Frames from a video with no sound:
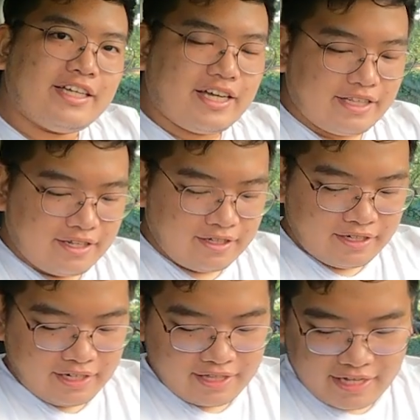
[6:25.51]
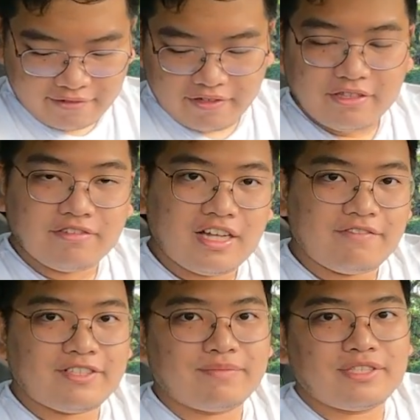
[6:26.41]
And underneath that, we do
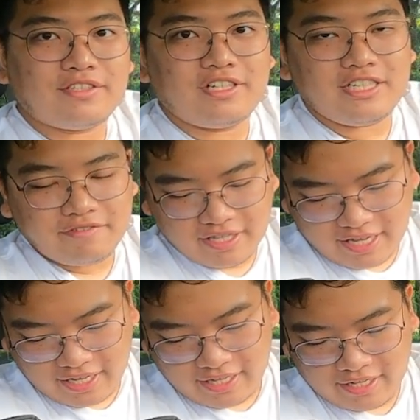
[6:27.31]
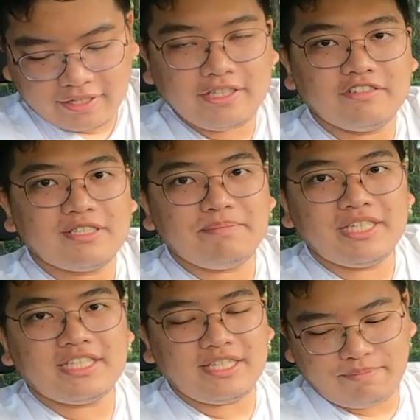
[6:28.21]
have some storage with a
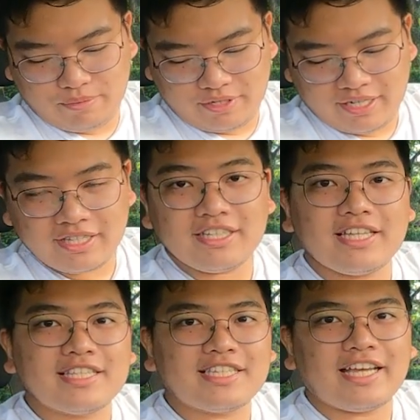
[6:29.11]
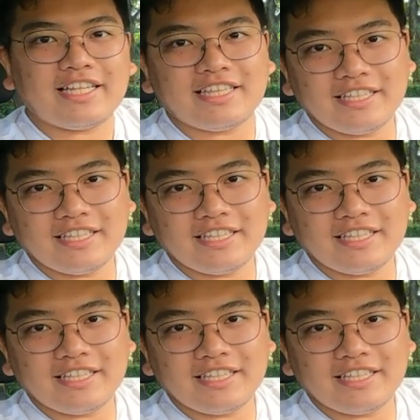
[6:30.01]
USB-C port inside.